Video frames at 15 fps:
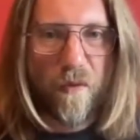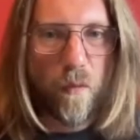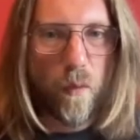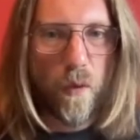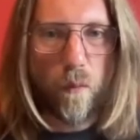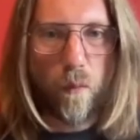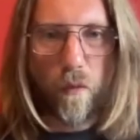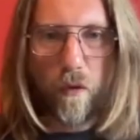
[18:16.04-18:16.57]

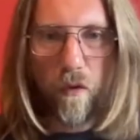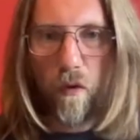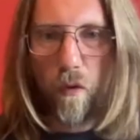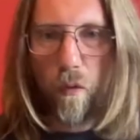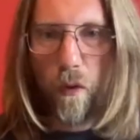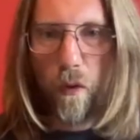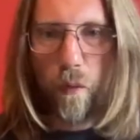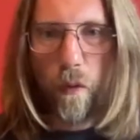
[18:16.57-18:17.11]
we
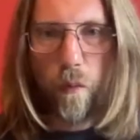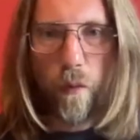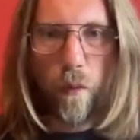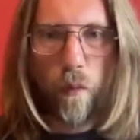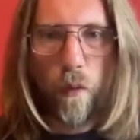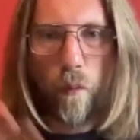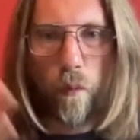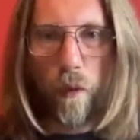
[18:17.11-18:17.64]

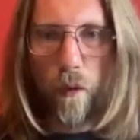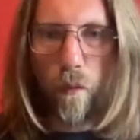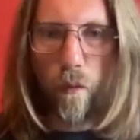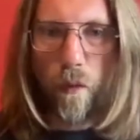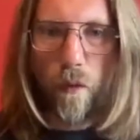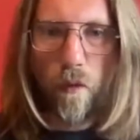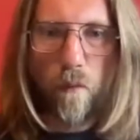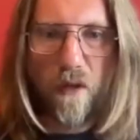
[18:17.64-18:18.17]

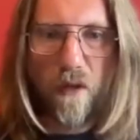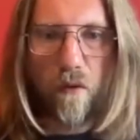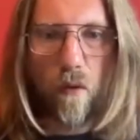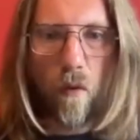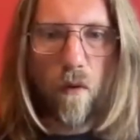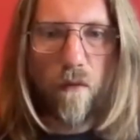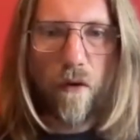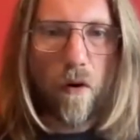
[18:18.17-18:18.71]
could meet
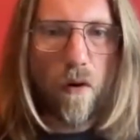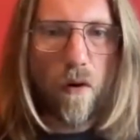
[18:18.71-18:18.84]
all